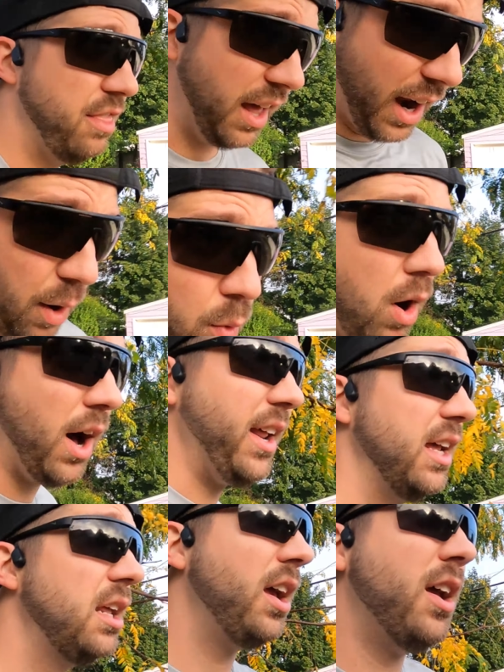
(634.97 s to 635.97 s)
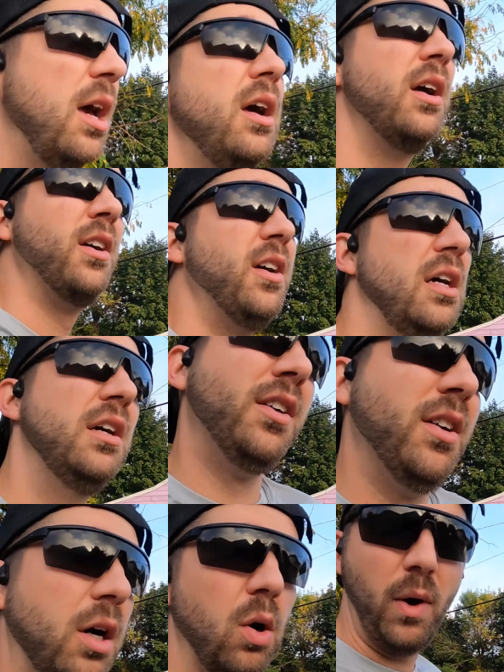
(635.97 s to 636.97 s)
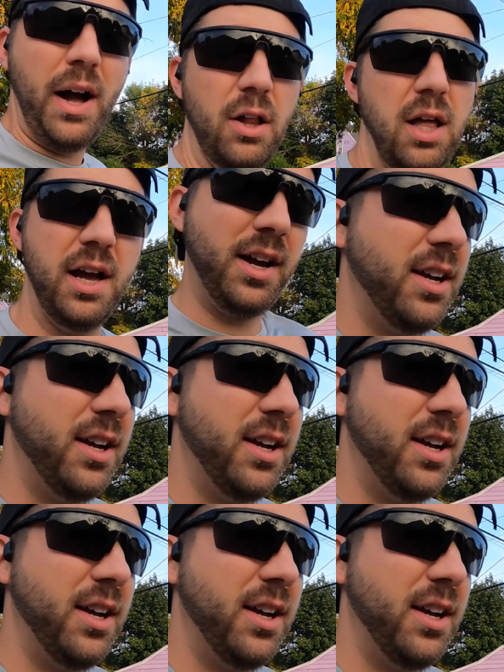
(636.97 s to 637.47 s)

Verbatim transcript: that I wanted. Oh well,